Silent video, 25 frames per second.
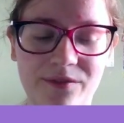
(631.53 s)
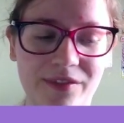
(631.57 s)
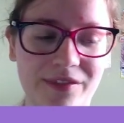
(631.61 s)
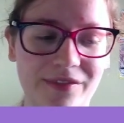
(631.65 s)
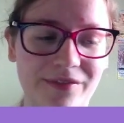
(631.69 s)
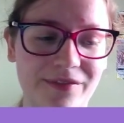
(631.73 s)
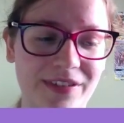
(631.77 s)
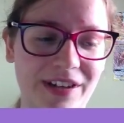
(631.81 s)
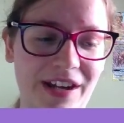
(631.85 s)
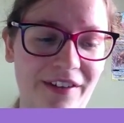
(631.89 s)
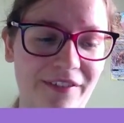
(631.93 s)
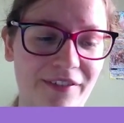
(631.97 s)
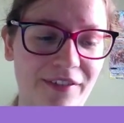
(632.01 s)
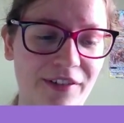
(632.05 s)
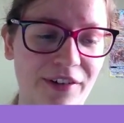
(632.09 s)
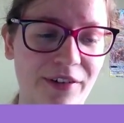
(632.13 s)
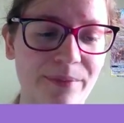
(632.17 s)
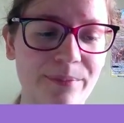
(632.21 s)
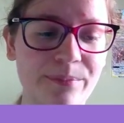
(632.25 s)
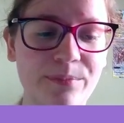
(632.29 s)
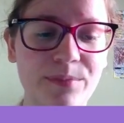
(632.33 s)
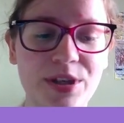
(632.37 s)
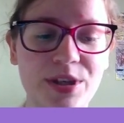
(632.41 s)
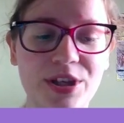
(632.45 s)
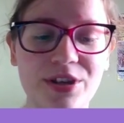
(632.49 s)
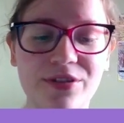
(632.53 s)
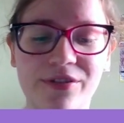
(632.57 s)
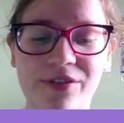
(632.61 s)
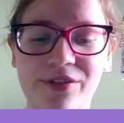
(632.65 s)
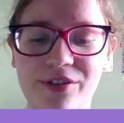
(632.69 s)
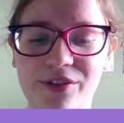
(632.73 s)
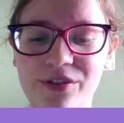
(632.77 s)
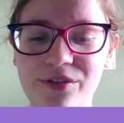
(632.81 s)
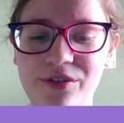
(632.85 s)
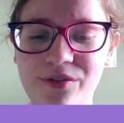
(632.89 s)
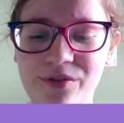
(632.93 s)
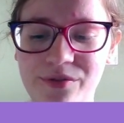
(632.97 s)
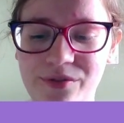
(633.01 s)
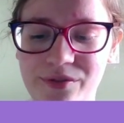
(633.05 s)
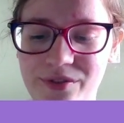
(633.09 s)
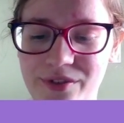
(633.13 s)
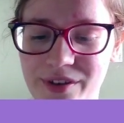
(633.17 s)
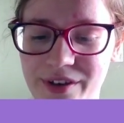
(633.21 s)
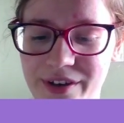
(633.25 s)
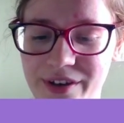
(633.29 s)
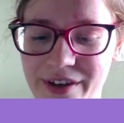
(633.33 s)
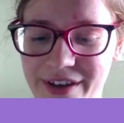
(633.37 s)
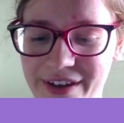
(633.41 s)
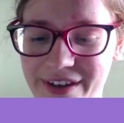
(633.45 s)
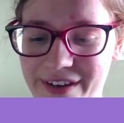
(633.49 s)
Now I've got Mewtwo,
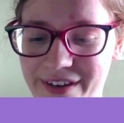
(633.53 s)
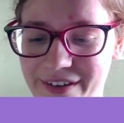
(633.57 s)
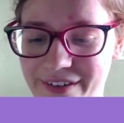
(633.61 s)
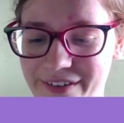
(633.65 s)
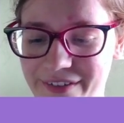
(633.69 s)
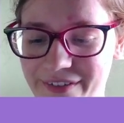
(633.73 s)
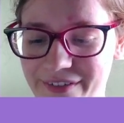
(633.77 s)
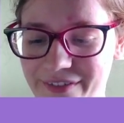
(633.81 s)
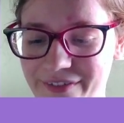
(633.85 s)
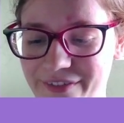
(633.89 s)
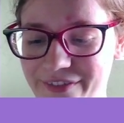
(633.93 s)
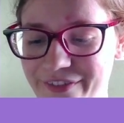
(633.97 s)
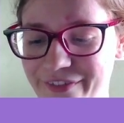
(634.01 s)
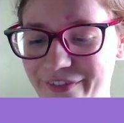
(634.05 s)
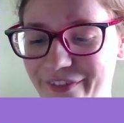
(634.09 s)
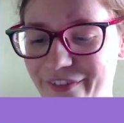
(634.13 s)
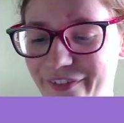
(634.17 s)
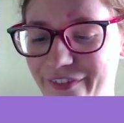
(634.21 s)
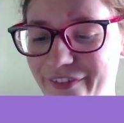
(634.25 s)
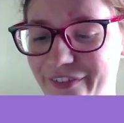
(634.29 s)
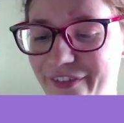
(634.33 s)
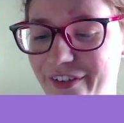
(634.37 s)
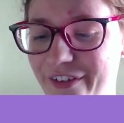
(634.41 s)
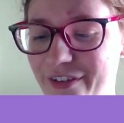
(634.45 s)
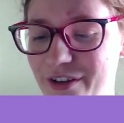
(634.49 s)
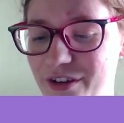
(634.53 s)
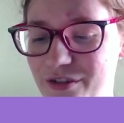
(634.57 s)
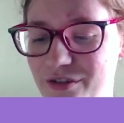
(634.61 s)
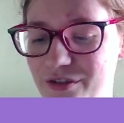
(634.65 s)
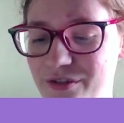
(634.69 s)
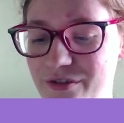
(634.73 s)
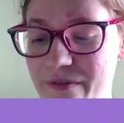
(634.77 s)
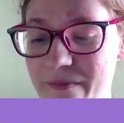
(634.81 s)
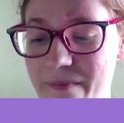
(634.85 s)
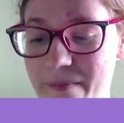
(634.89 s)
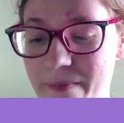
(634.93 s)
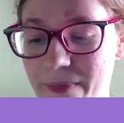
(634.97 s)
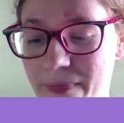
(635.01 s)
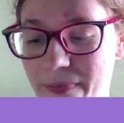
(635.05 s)
who